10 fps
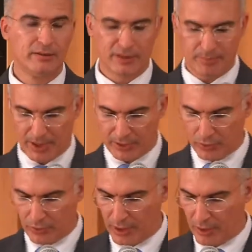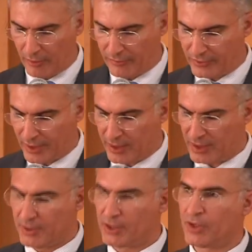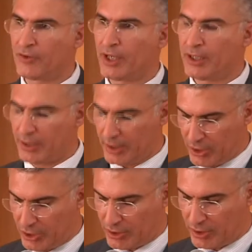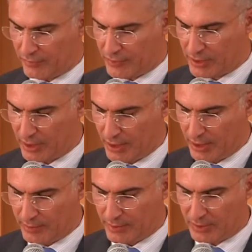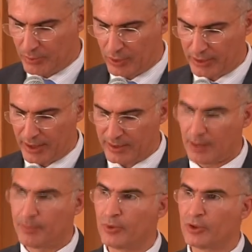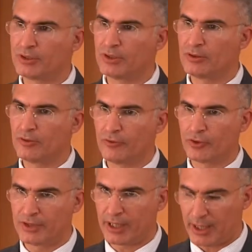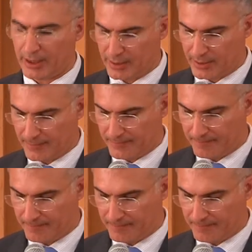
the plethora of trans-Mediterranean initiatives that Malta has supported for decades.